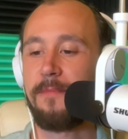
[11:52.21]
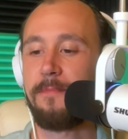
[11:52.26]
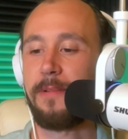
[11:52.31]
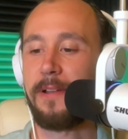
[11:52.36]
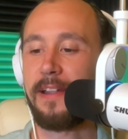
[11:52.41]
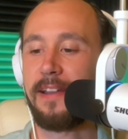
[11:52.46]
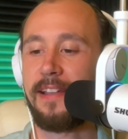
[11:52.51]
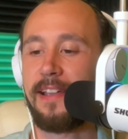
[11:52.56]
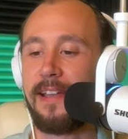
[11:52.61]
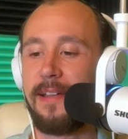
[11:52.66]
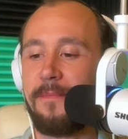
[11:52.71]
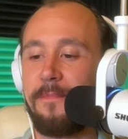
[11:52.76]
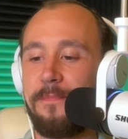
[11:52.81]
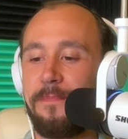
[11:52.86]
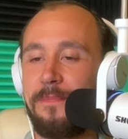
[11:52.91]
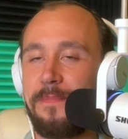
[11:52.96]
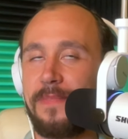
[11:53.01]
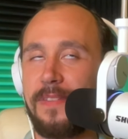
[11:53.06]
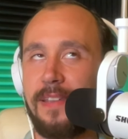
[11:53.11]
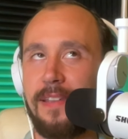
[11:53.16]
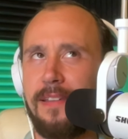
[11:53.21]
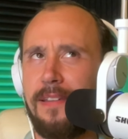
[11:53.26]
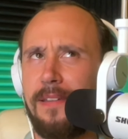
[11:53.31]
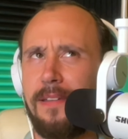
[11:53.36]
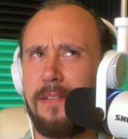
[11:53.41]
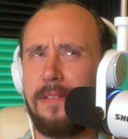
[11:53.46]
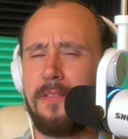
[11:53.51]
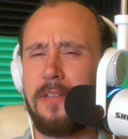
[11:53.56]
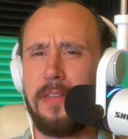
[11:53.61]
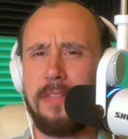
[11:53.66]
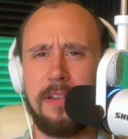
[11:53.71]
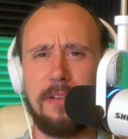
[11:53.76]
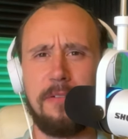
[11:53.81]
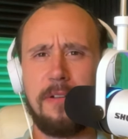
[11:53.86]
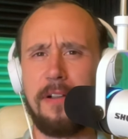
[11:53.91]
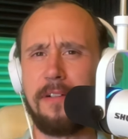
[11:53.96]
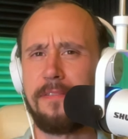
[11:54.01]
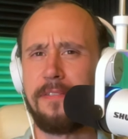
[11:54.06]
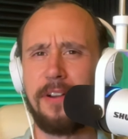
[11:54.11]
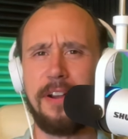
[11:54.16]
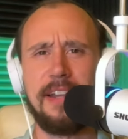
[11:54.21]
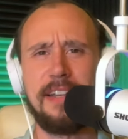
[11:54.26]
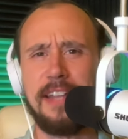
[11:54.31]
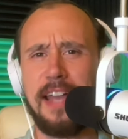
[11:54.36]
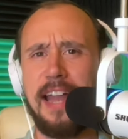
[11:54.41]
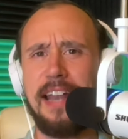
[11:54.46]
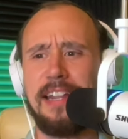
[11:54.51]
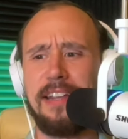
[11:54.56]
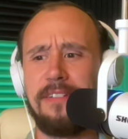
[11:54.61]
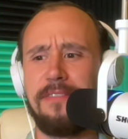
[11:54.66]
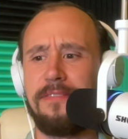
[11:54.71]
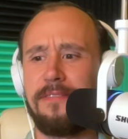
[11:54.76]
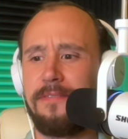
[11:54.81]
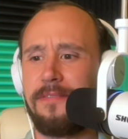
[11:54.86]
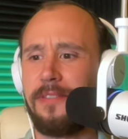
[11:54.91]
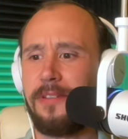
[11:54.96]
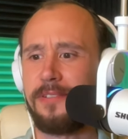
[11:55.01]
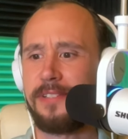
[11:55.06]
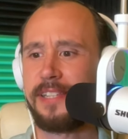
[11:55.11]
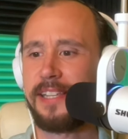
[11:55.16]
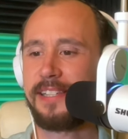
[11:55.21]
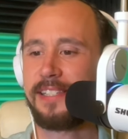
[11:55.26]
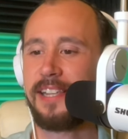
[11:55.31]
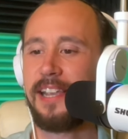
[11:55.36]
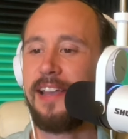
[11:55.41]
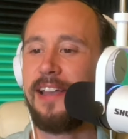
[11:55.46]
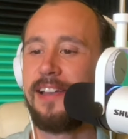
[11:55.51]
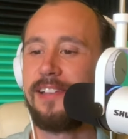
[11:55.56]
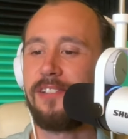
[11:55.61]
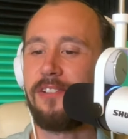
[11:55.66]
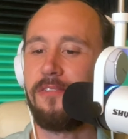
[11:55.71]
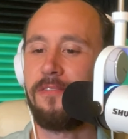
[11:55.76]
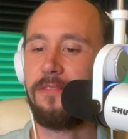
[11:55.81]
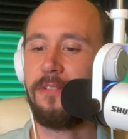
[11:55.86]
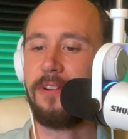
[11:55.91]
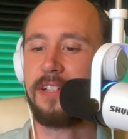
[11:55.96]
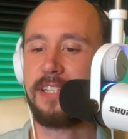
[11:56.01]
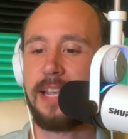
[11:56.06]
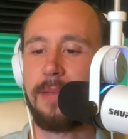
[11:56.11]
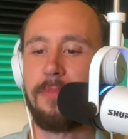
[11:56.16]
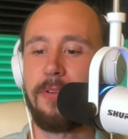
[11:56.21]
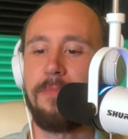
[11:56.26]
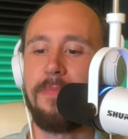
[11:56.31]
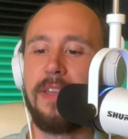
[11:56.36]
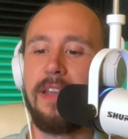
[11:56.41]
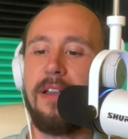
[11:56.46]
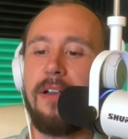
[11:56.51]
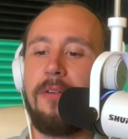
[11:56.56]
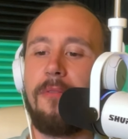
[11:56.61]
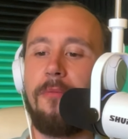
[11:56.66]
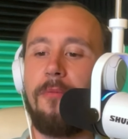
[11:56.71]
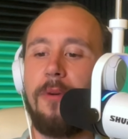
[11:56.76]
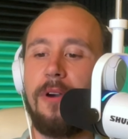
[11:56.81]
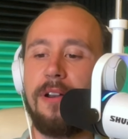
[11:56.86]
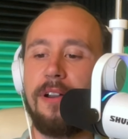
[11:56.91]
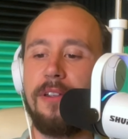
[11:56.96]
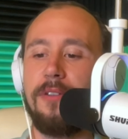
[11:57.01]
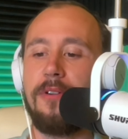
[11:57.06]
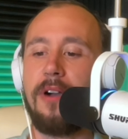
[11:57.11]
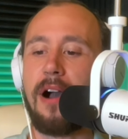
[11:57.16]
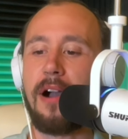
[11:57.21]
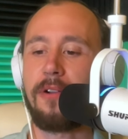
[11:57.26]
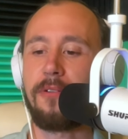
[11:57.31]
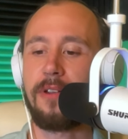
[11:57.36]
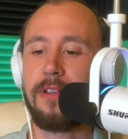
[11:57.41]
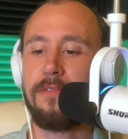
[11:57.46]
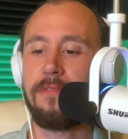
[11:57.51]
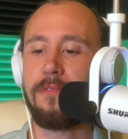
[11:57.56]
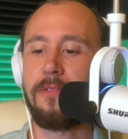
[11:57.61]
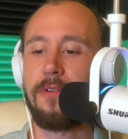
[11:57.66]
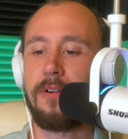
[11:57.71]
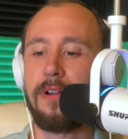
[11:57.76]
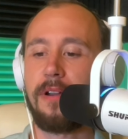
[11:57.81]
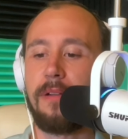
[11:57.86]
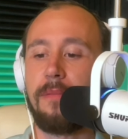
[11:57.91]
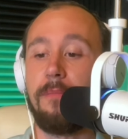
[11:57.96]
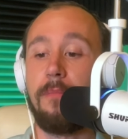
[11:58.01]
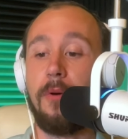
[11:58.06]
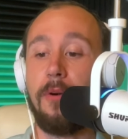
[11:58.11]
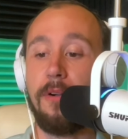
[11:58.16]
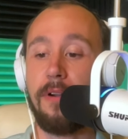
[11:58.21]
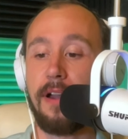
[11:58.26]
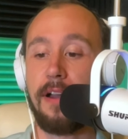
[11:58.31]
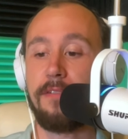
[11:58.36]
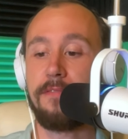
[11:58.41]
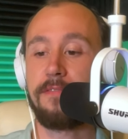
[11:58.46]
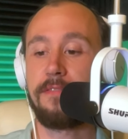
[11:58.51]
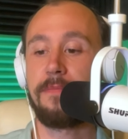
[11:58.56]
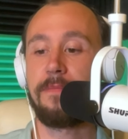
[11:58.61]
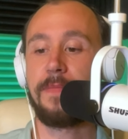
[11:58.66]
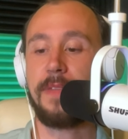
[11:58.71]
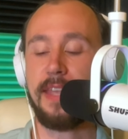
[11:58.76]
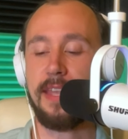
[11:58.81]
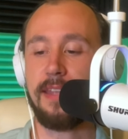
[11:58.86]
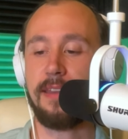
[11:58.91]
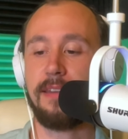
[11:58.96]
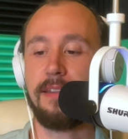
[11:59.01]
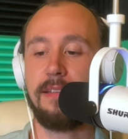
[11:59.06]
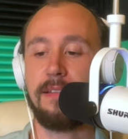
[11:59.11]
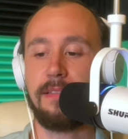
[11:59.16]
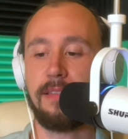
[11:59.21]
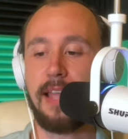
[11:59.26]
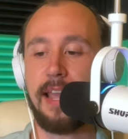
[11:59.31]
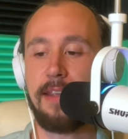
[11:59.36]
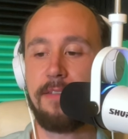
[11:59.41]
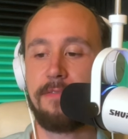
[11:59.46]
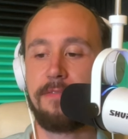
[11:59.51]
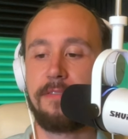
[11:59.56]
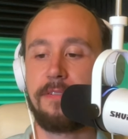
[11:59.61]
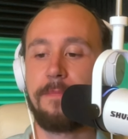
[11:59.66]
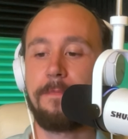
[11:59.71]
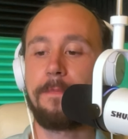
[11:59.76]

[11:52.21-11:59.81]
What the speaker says: But nothing wrong if you're into any of those things. So, for example, what are you hungry for more of in life?